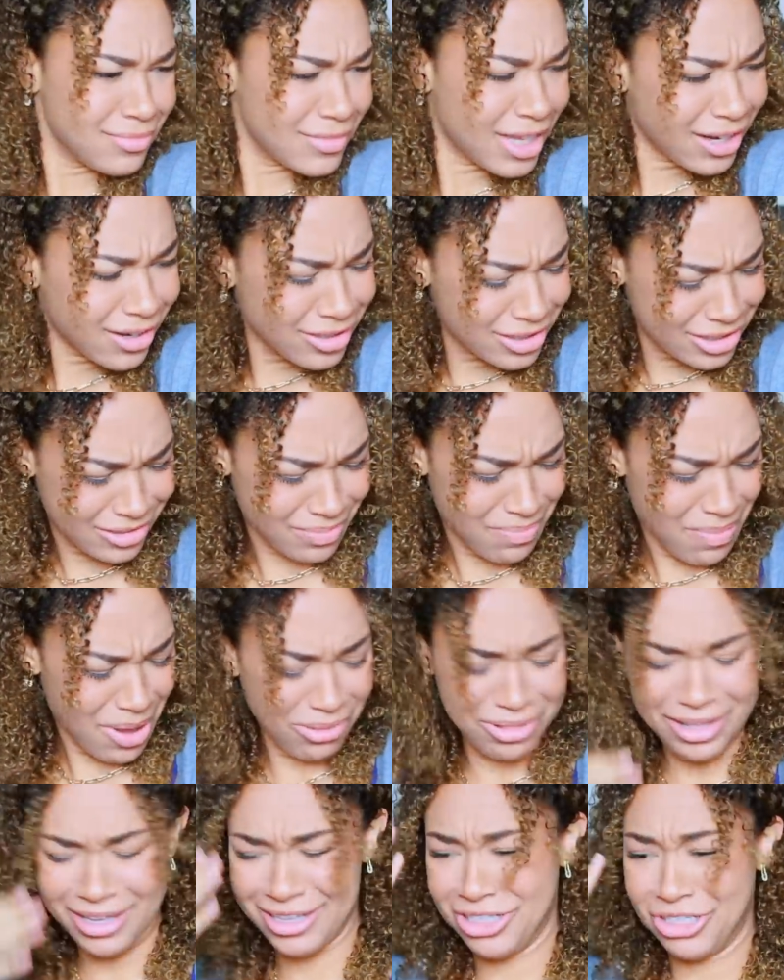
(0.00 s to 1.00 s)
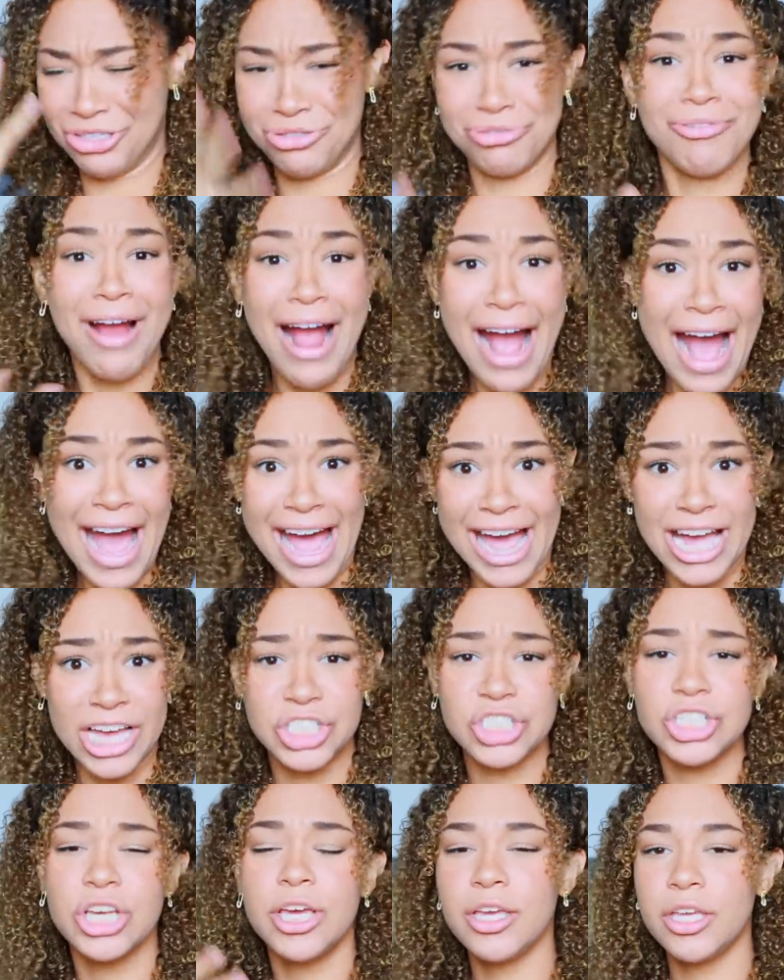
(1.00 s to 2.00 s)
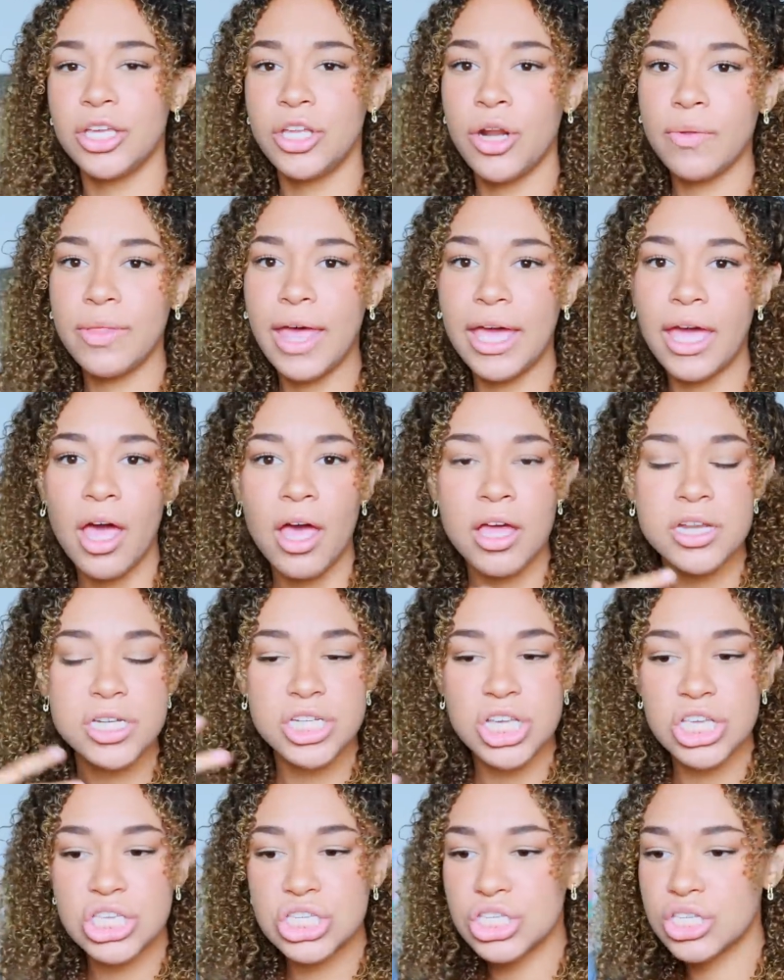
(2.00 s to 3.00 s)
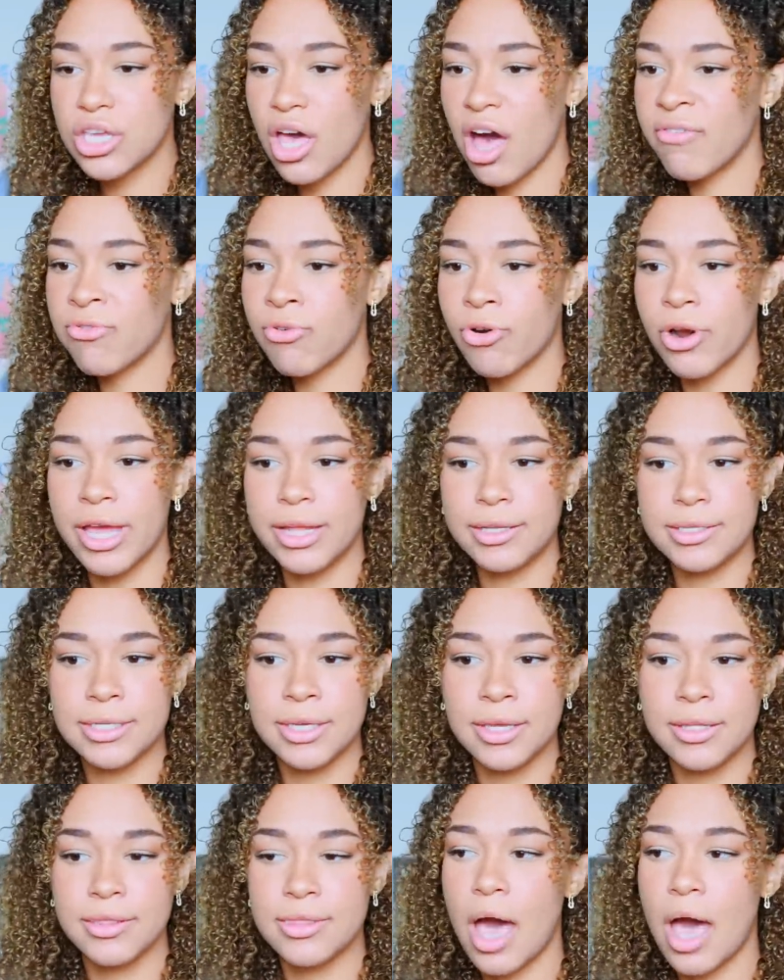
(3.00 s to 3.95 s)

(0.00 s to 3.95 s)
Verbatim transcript: and I smell like trash. You know, like, discover it.